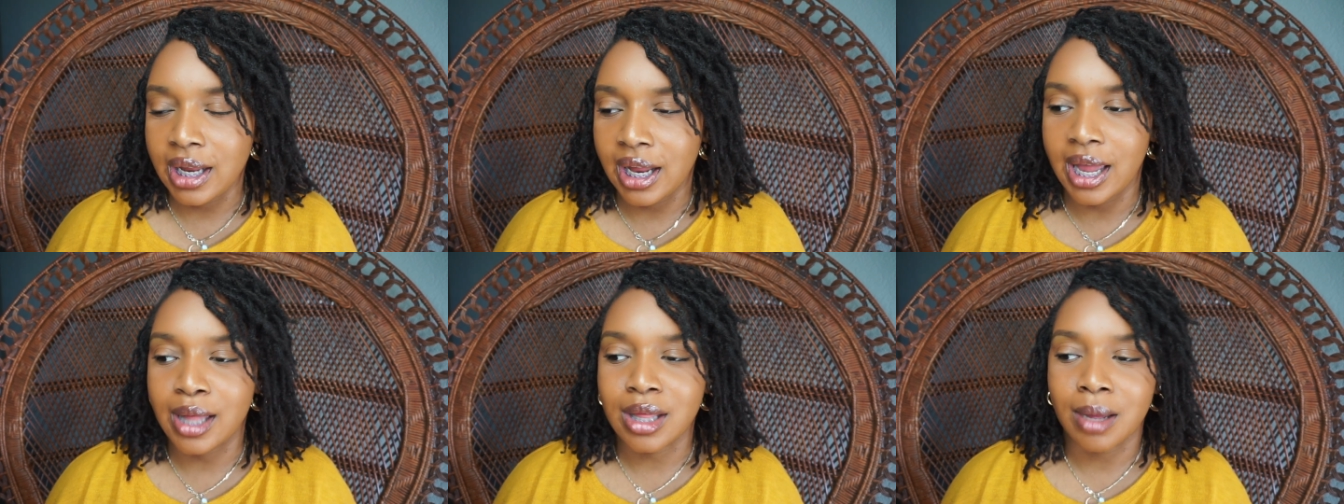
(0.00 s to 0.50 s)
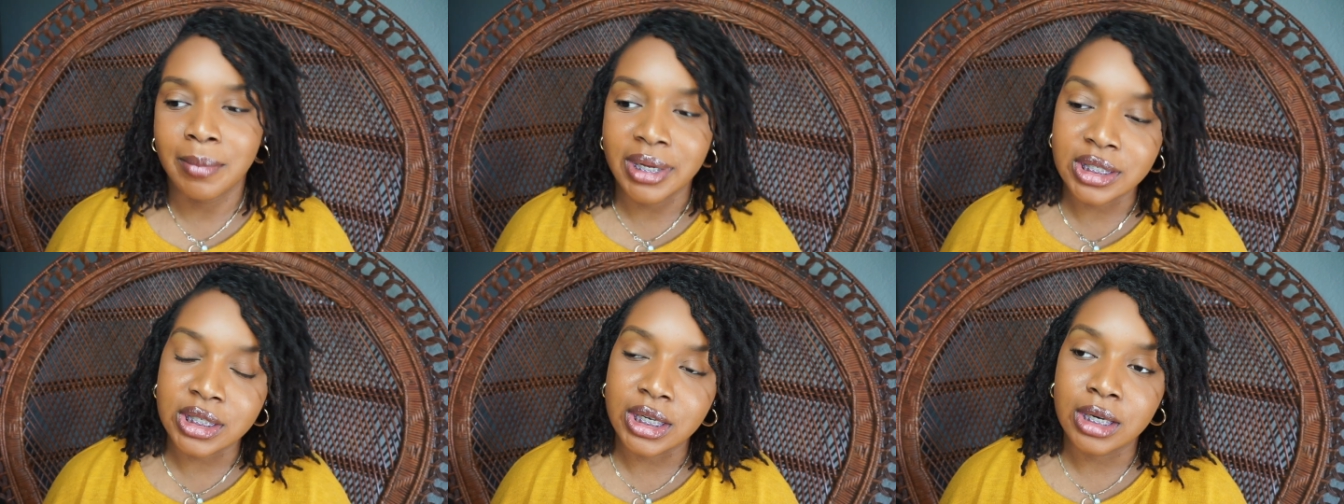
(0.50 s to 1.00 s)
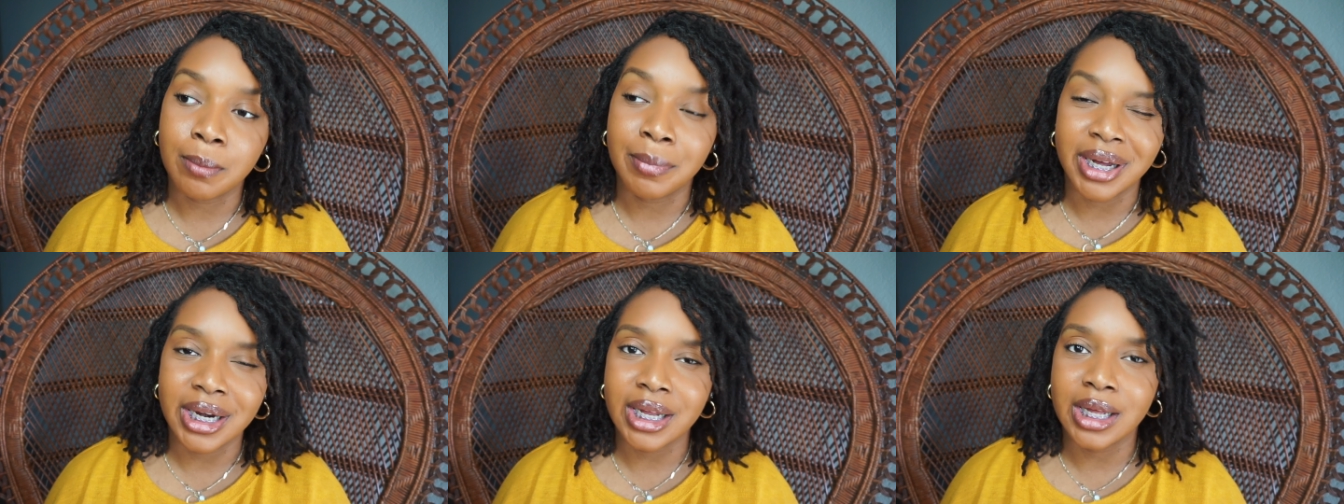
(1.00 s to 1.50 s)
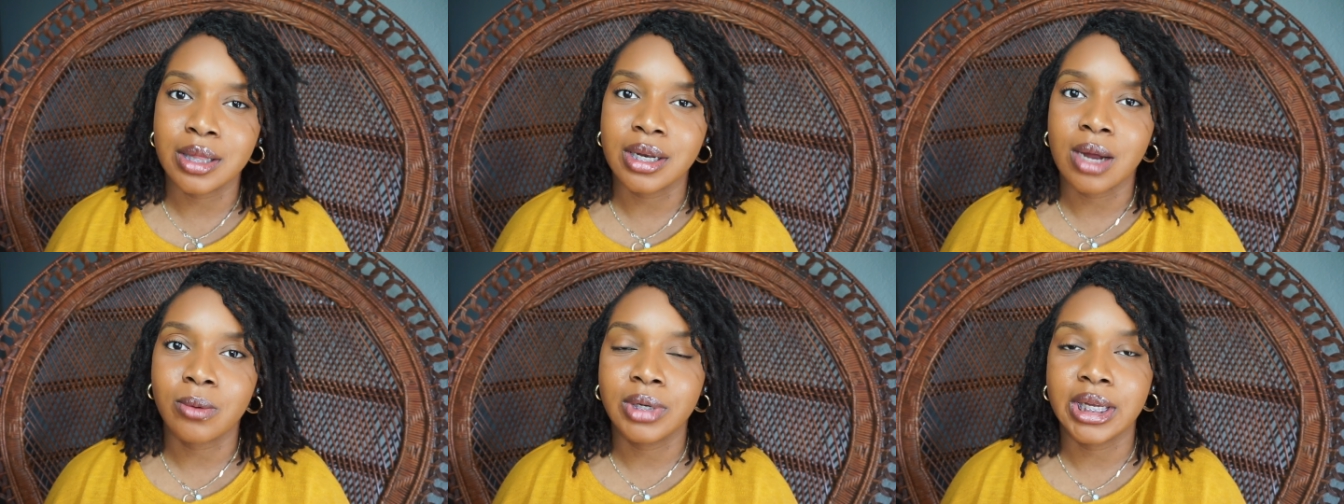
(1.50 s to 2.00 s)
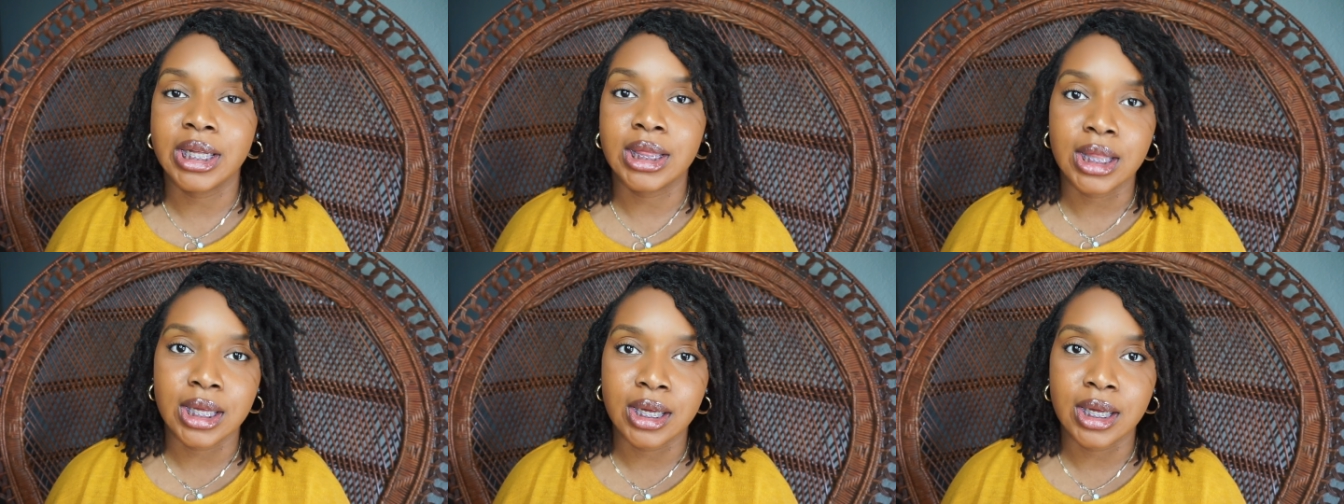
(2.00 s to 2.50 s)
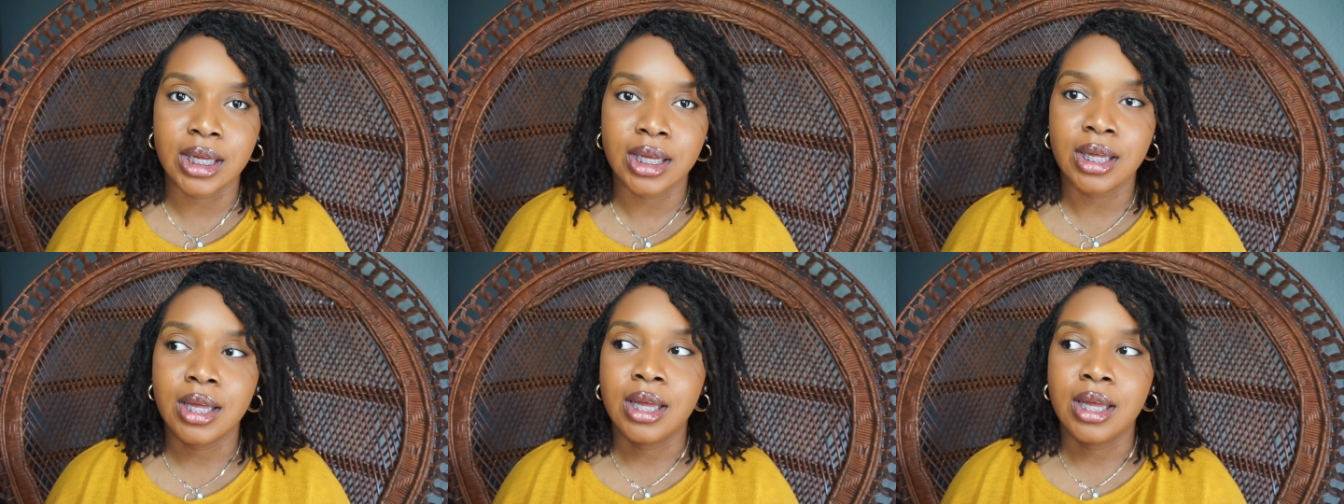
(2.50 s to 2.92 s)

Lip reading: And as I mentioned, budding is not really a thing